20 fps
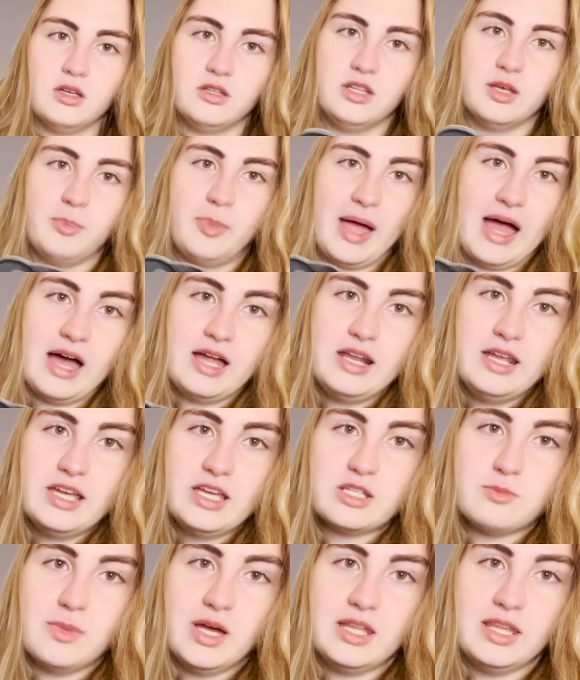The padding
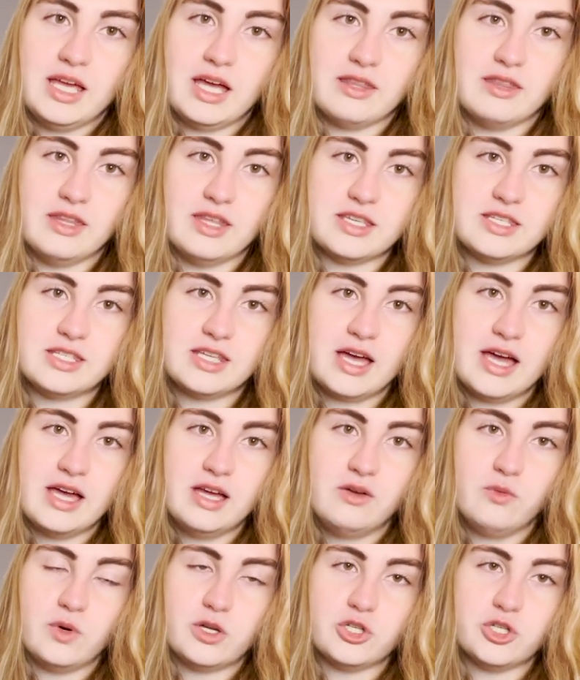is mainly on this
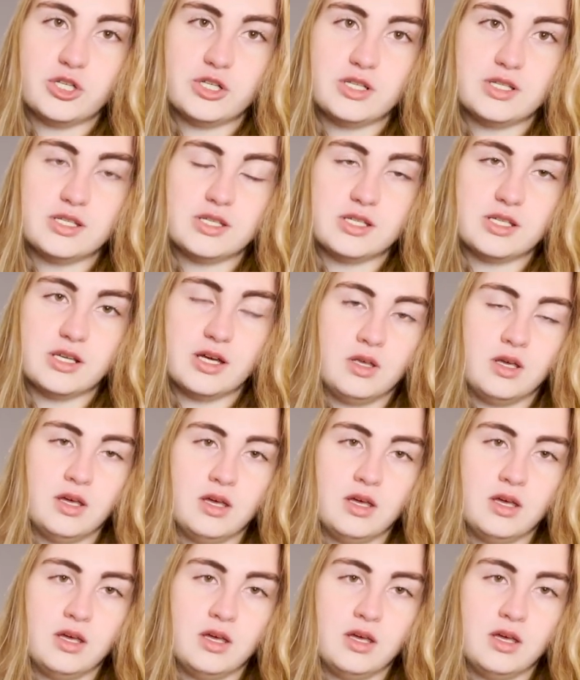side, which is